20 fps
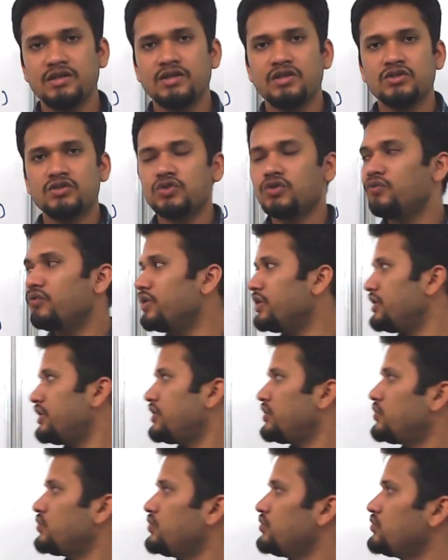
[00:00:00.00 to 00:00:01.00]
so we
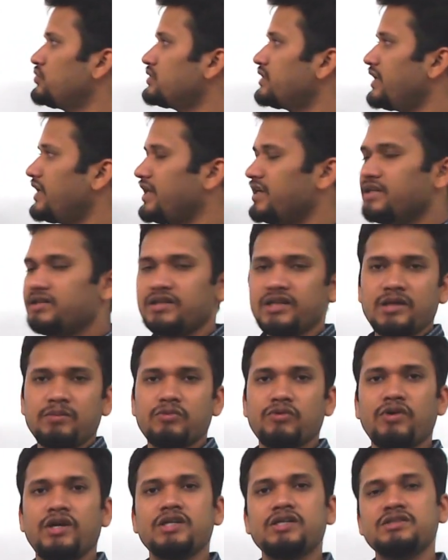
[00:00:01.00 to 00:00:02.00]
need to use anything
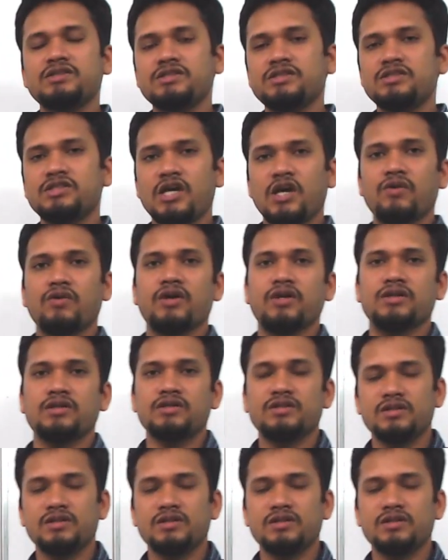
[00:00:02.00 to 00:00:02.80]
provided in the Java.